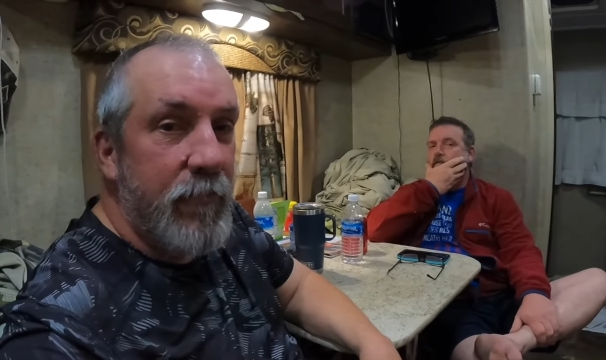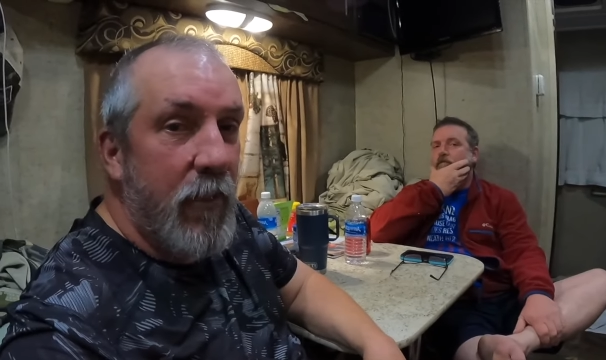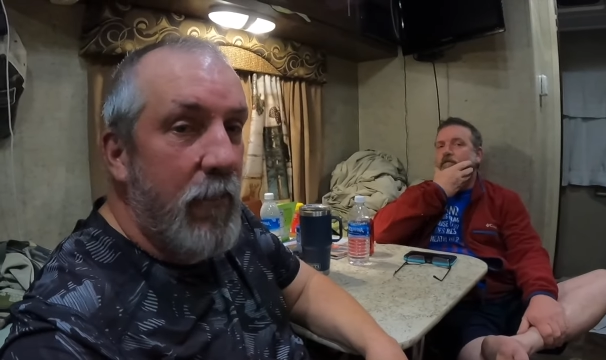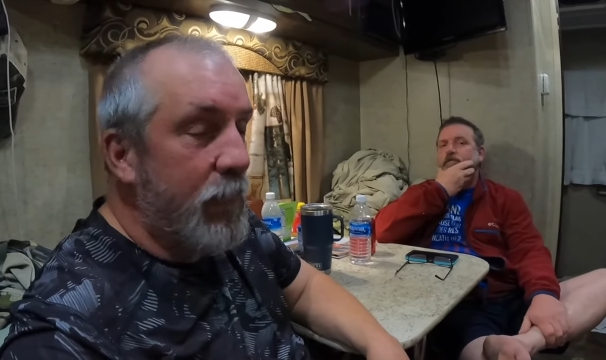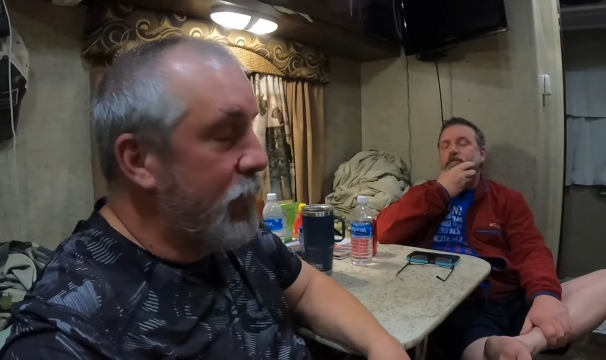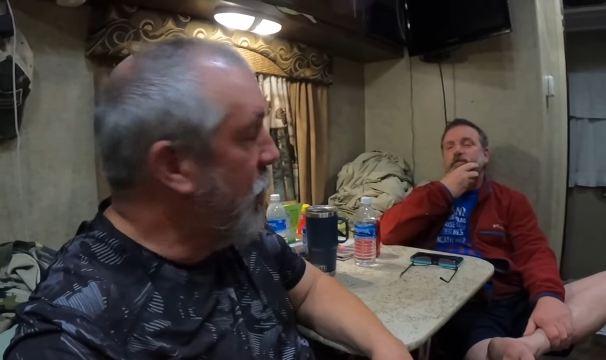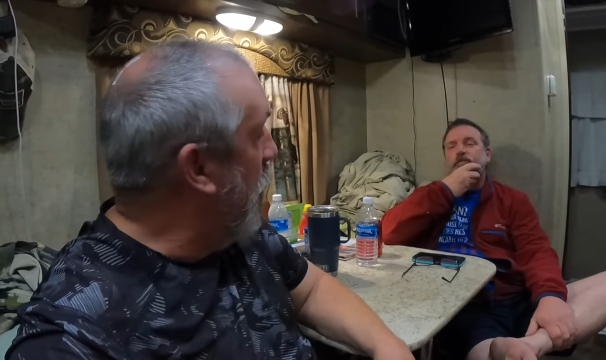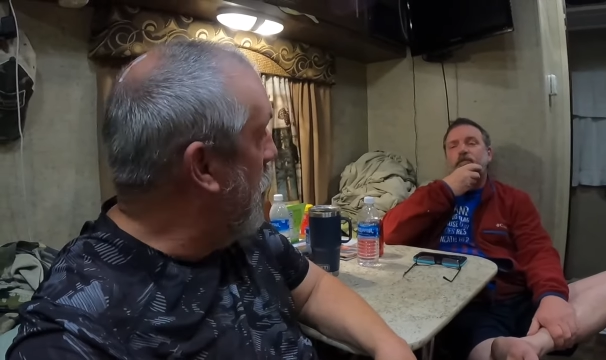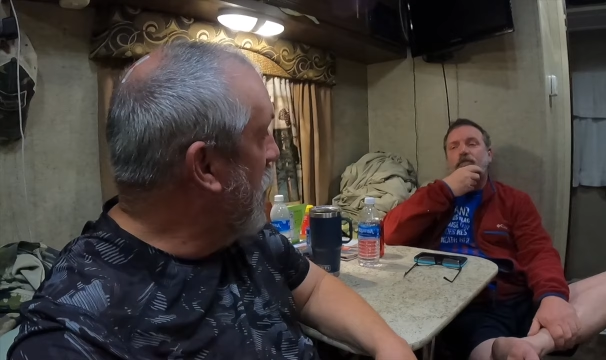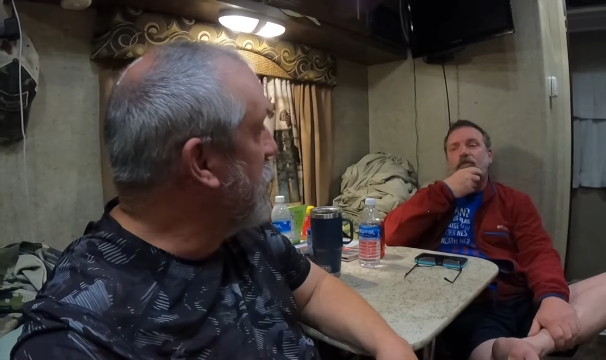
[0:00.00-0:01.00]
Speaker 1: A,
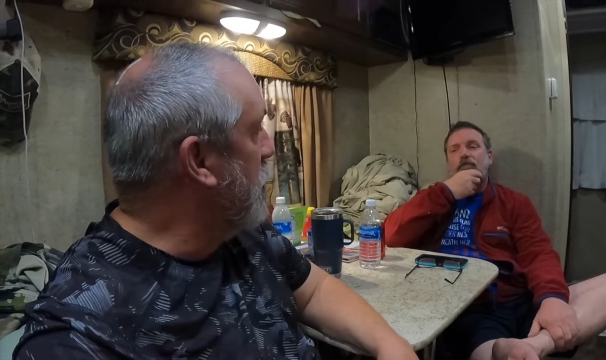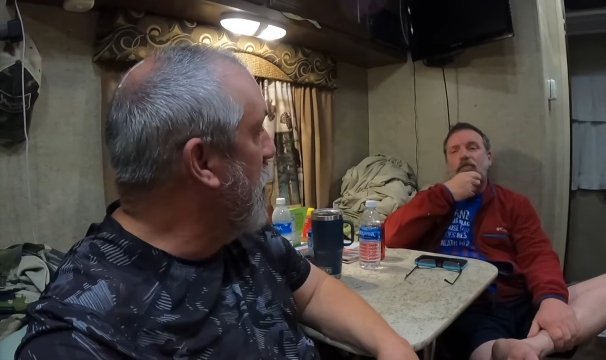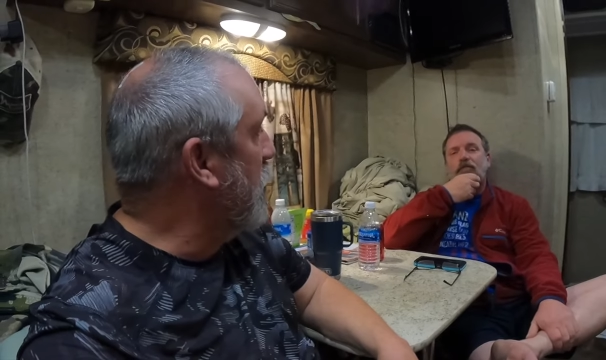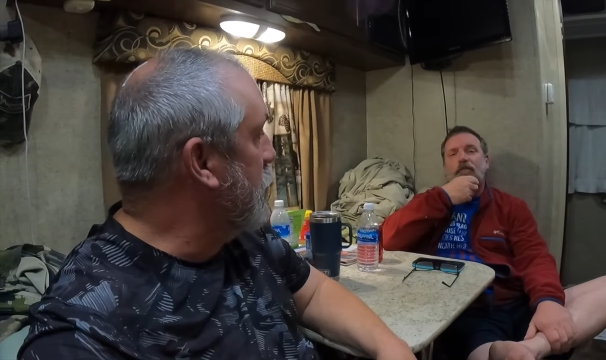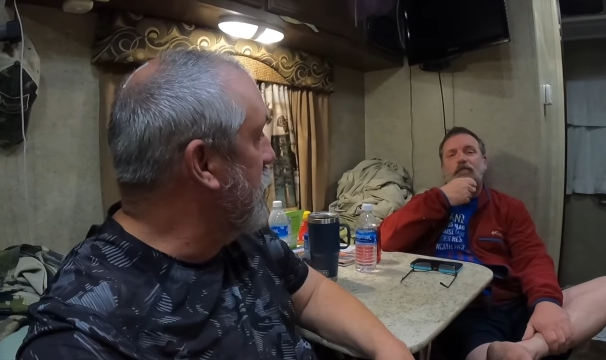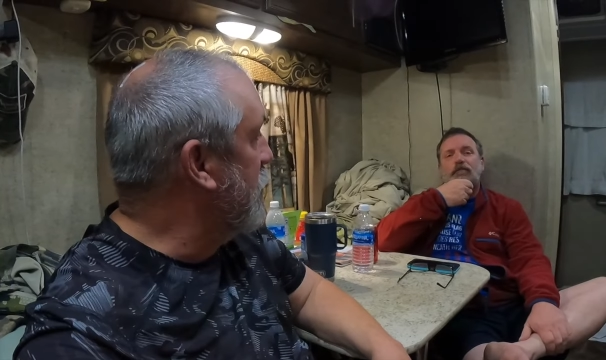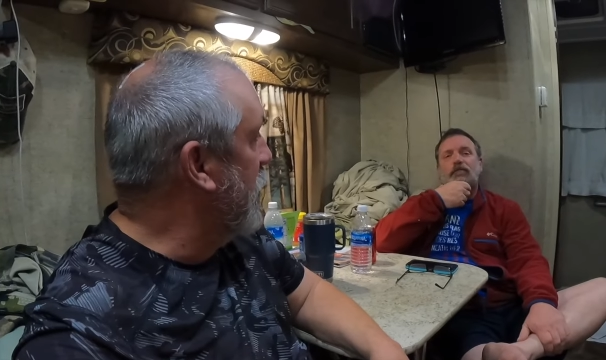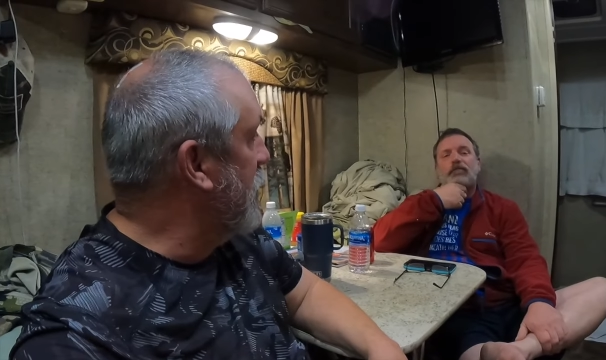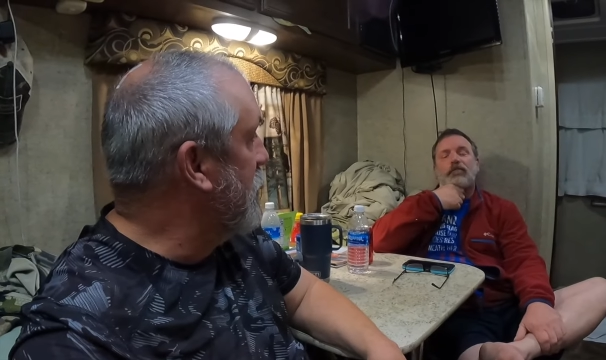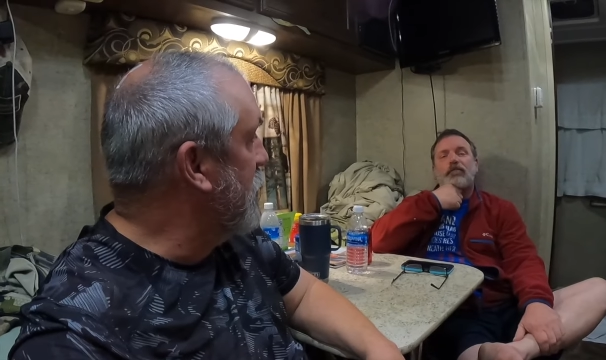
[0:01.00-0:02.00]
a bunch of bucks we've
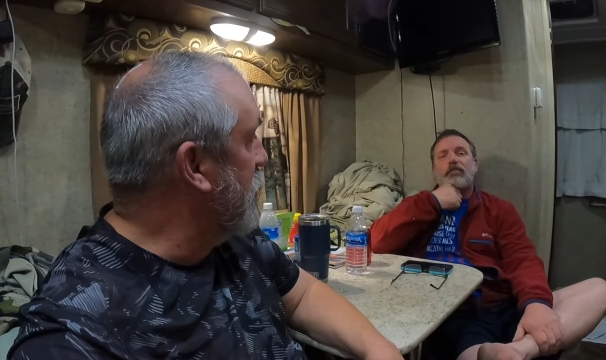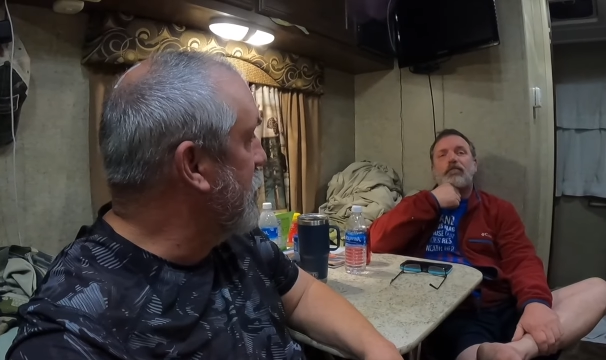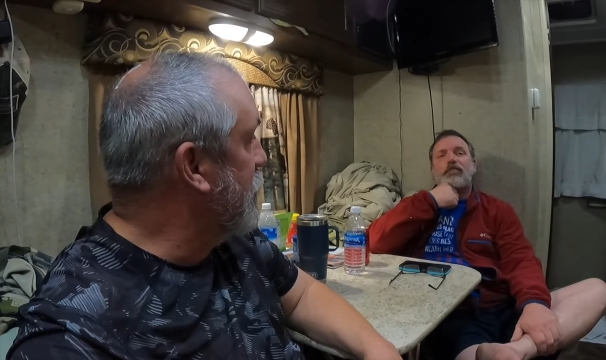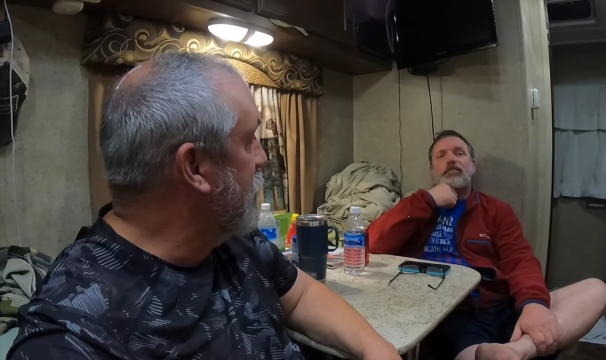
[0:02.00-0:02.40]
seen, so